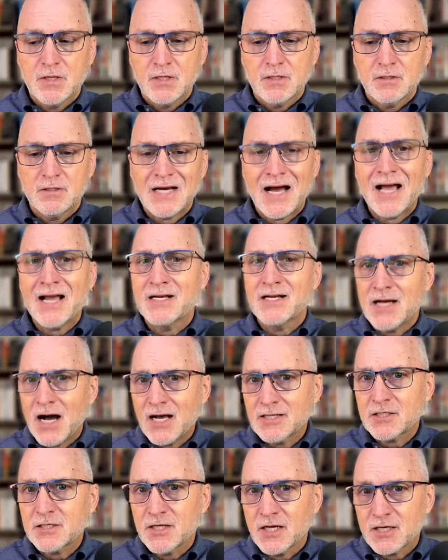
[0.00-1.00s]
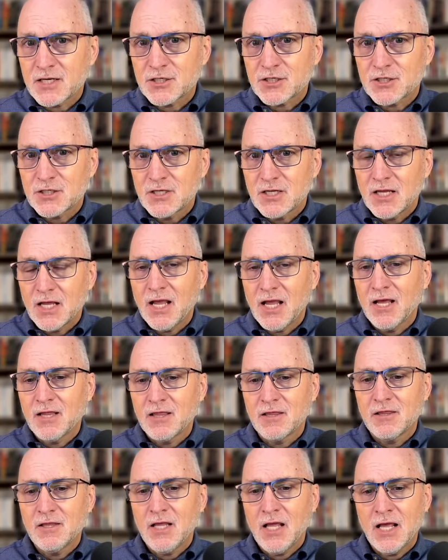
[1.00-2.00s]
diagnostics
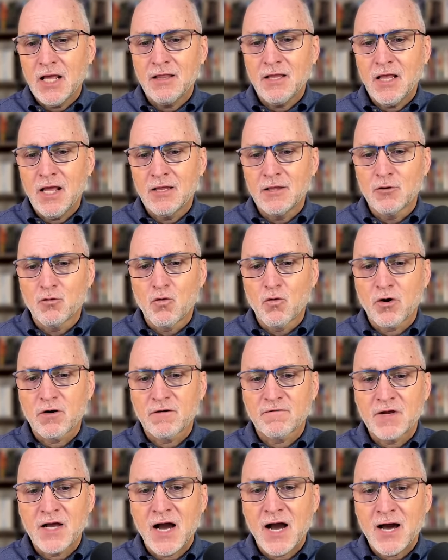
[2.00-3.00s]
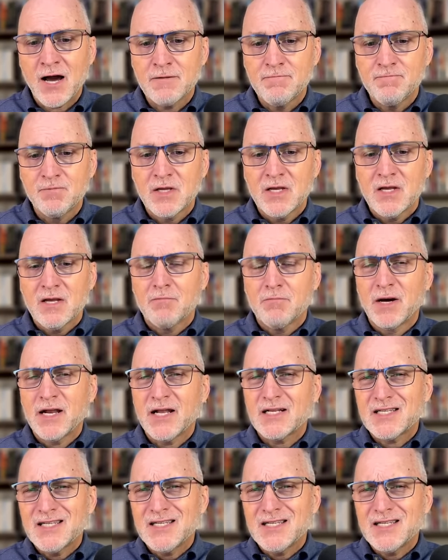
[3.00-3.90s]
in the Word of God, but it's